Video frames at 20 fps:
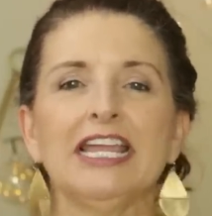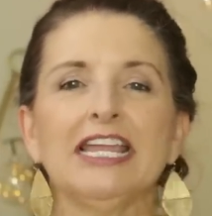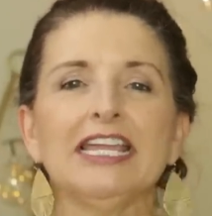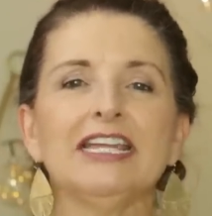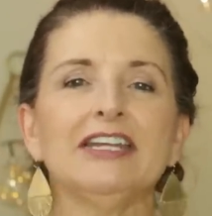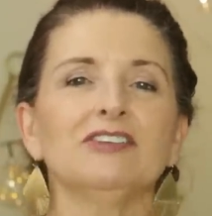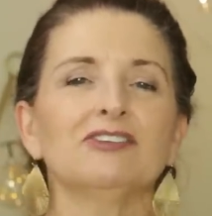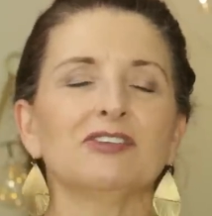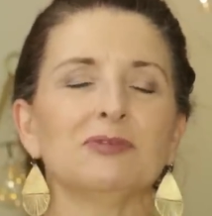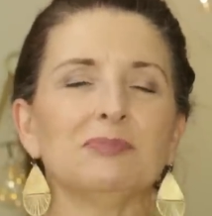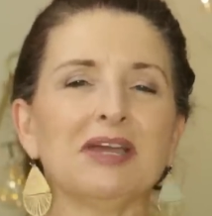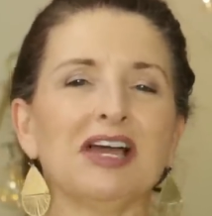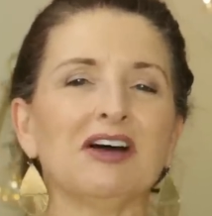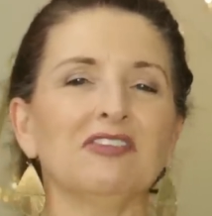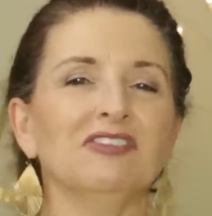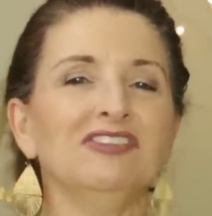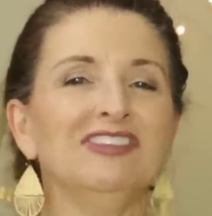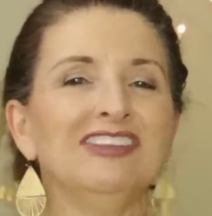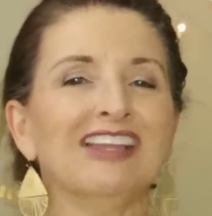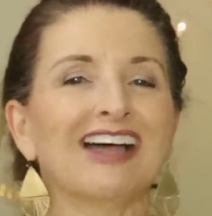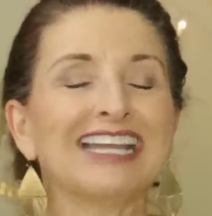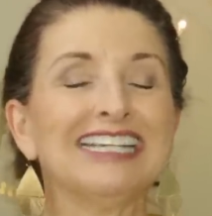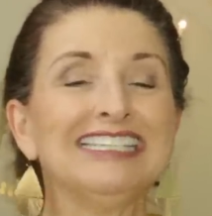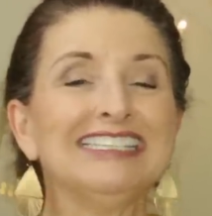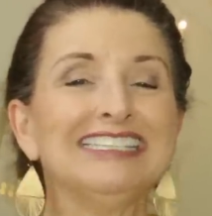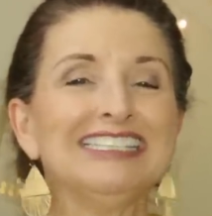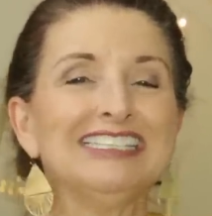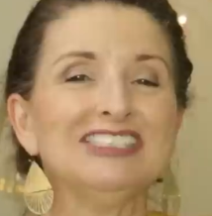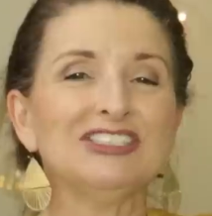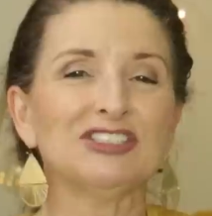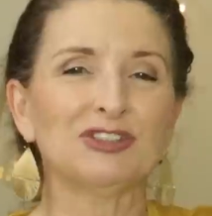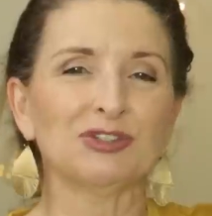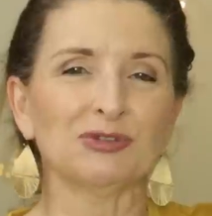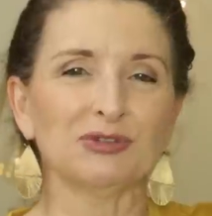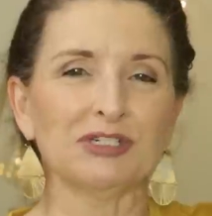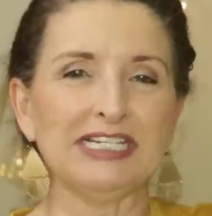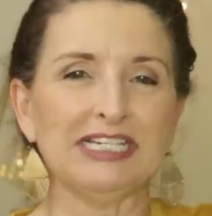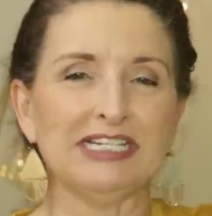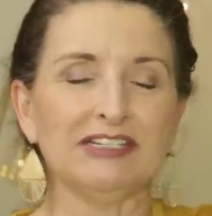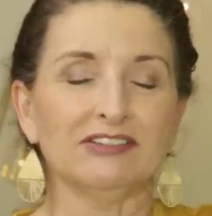it is about 90
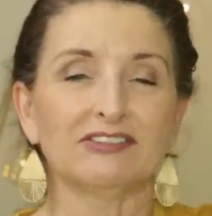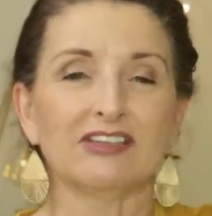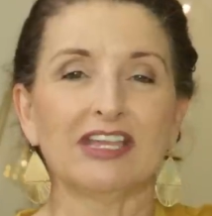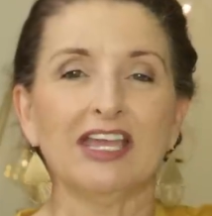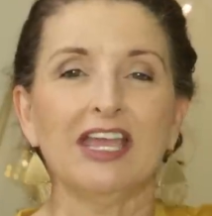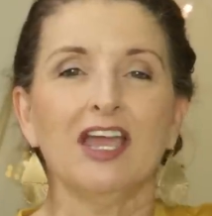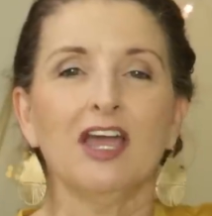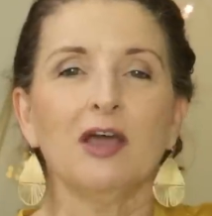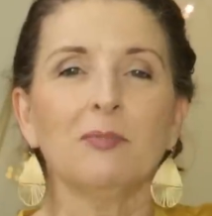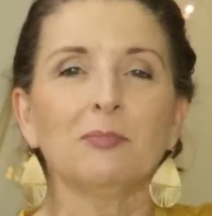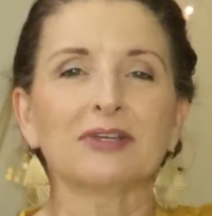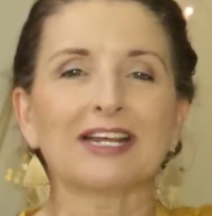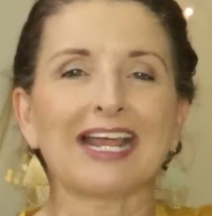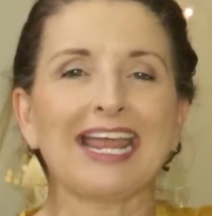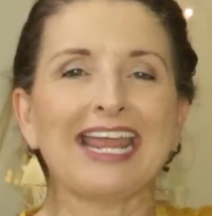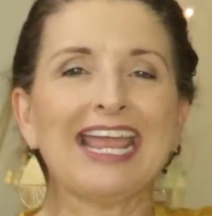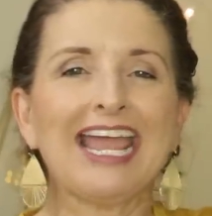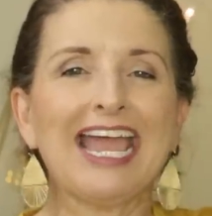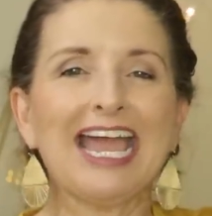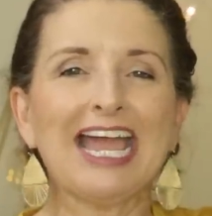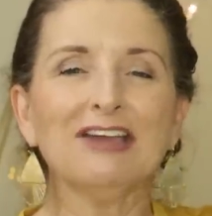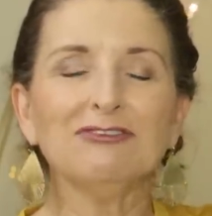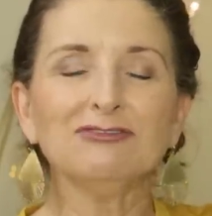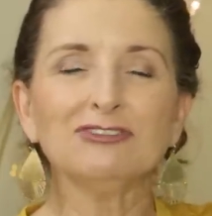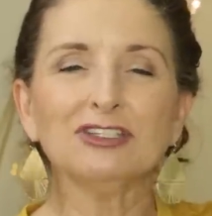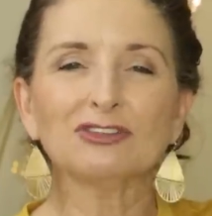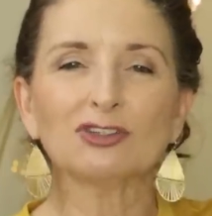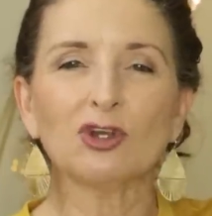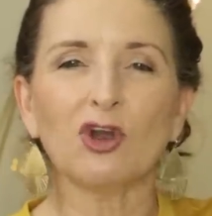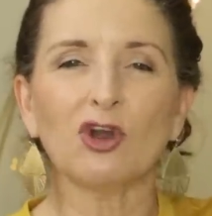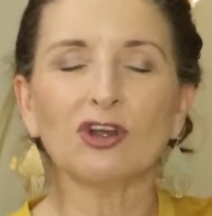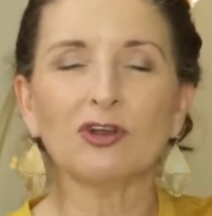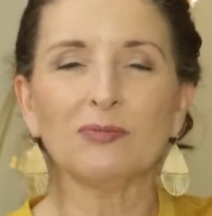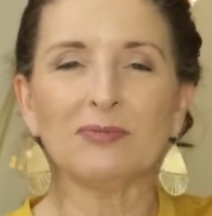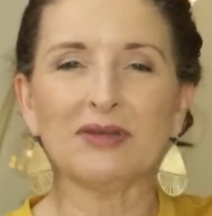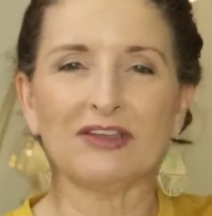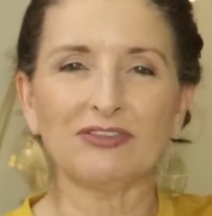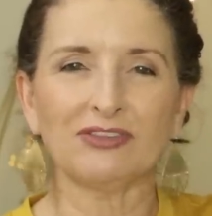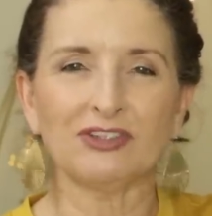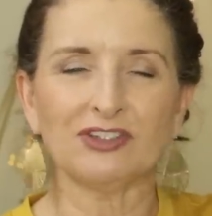degrees but I have to talk
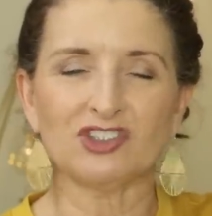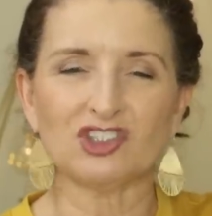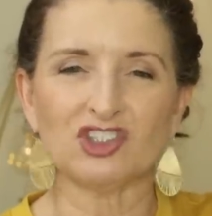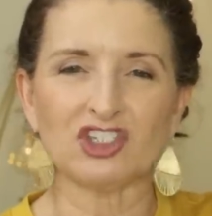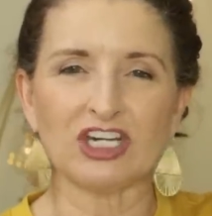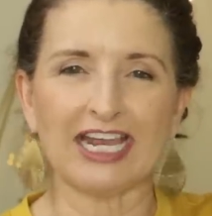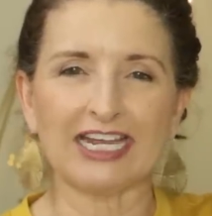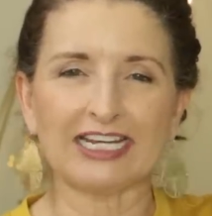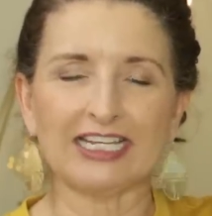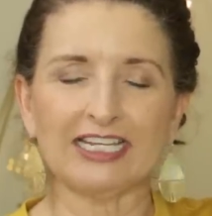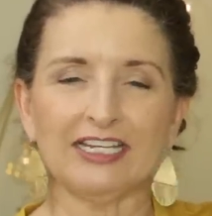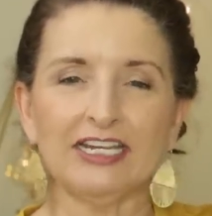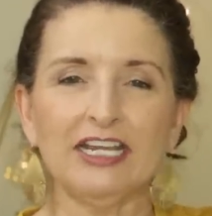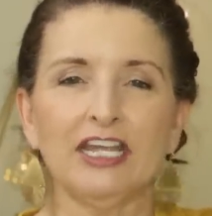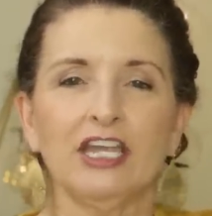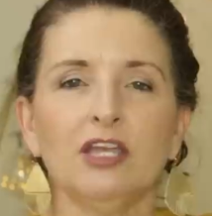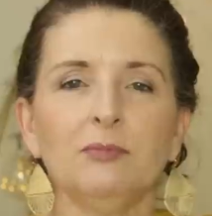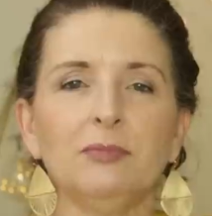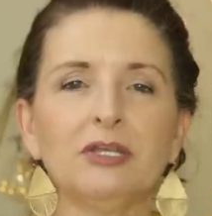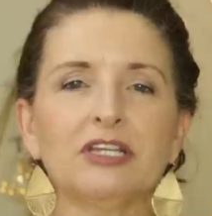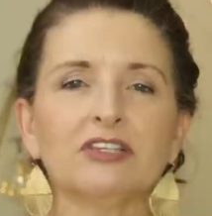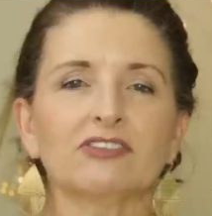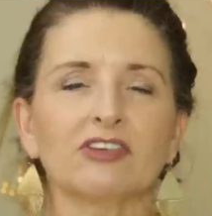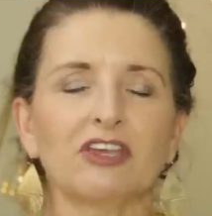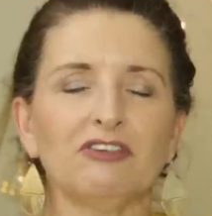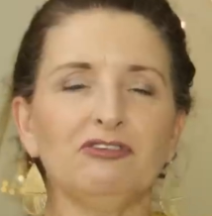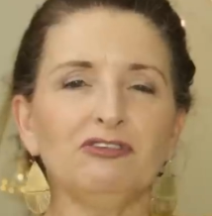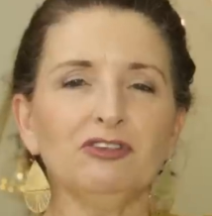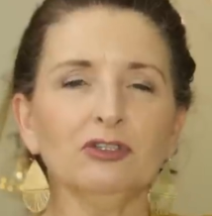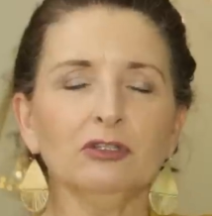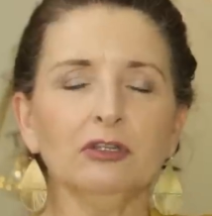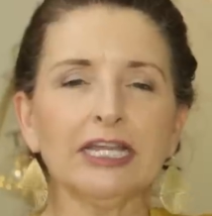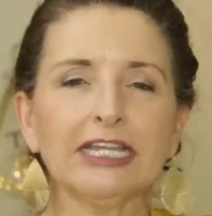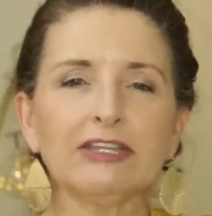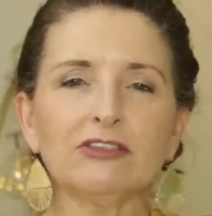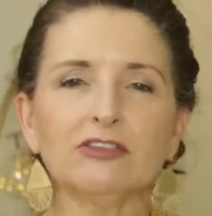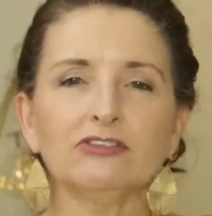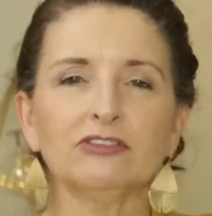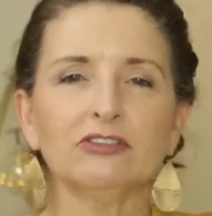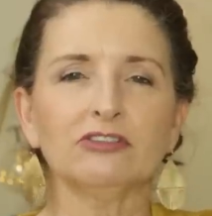about this jacket because I feel like
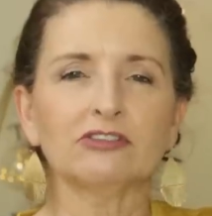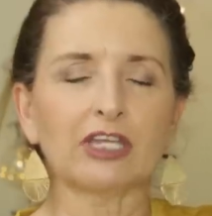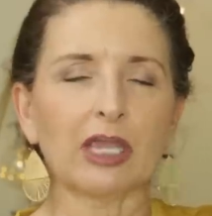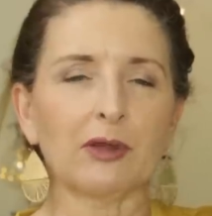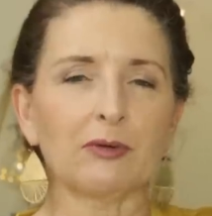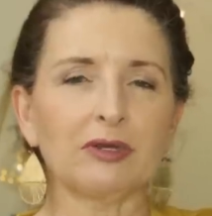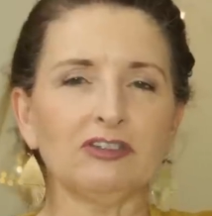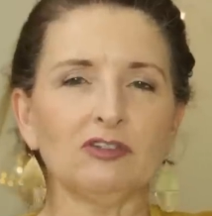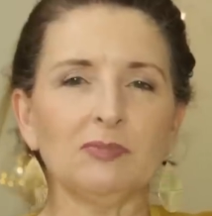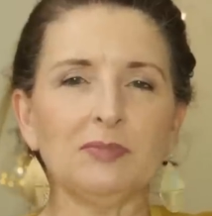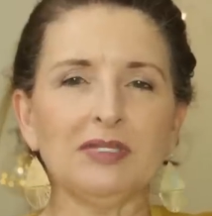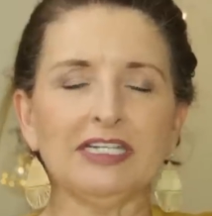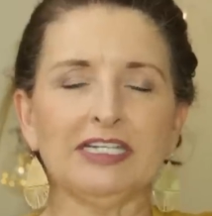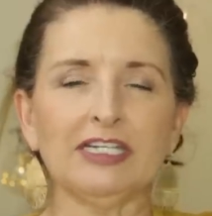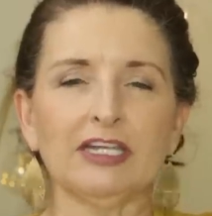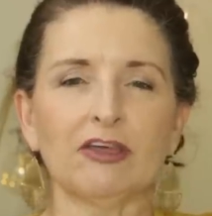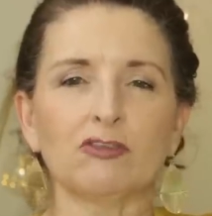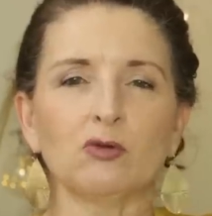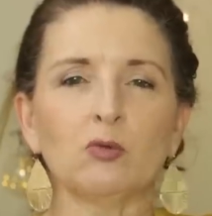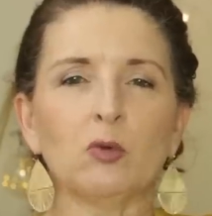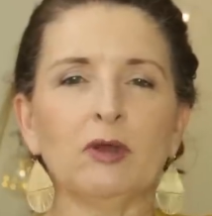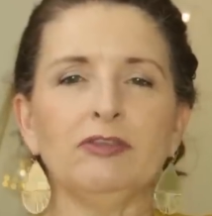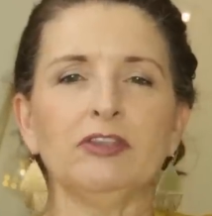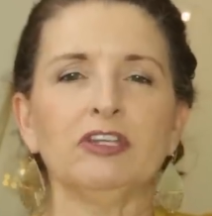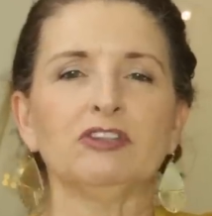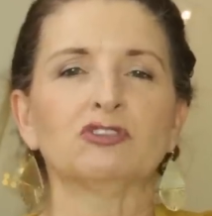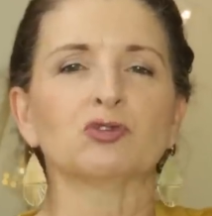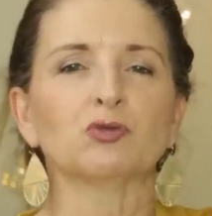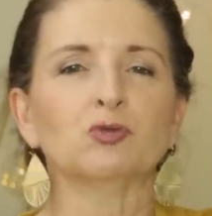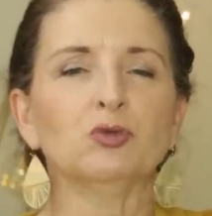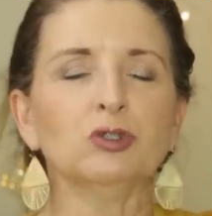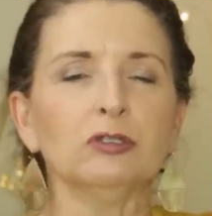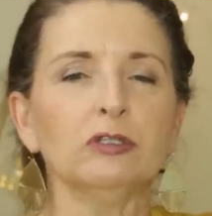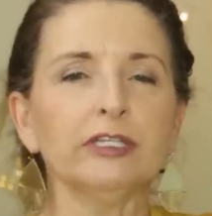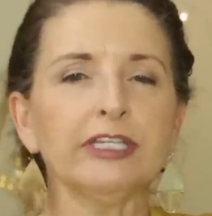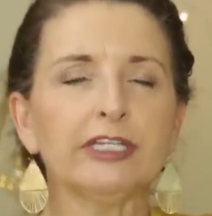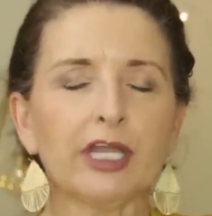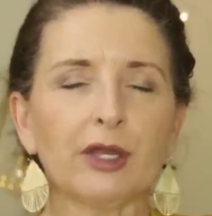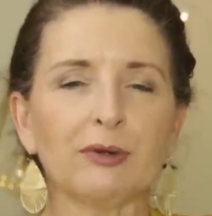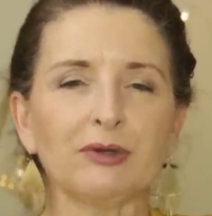this is going to be another one that's
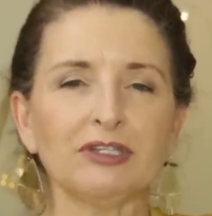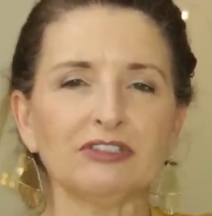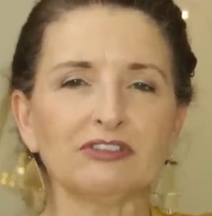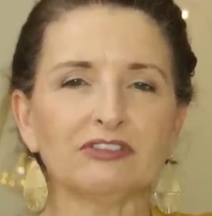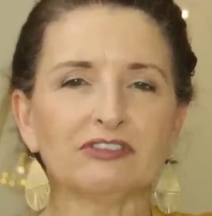really going to